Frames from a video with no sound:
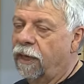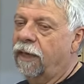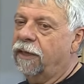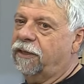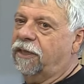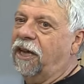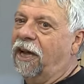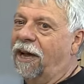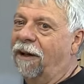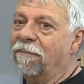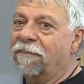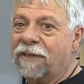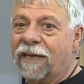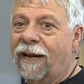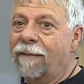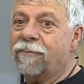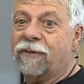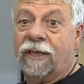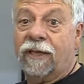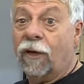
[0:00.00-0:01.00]

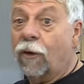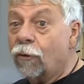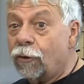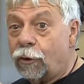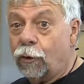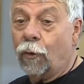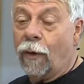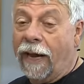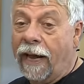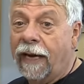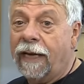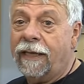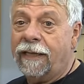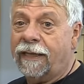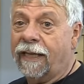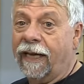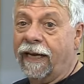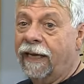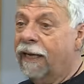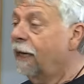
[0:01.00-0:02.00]
Sometimes they don't do
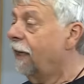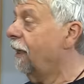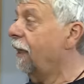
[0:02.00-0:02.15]
anything.